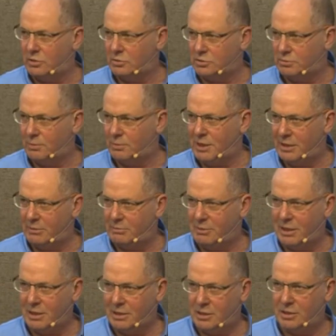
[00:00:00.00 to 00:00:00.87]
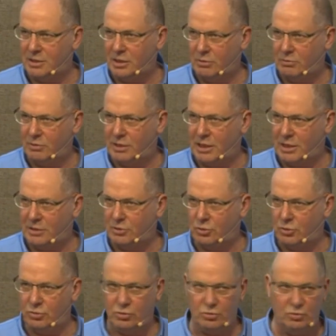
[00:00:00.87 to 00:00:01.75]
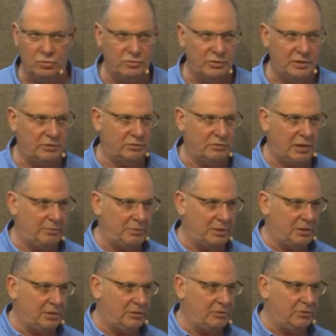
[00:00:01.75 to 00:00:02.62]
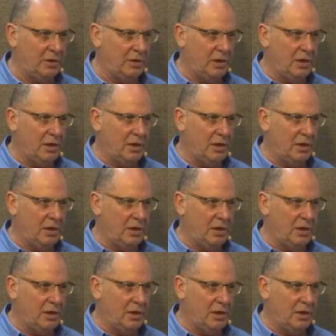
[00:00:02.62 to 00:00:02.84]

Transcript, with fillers: goes by in my clinic when I don't use these remedies.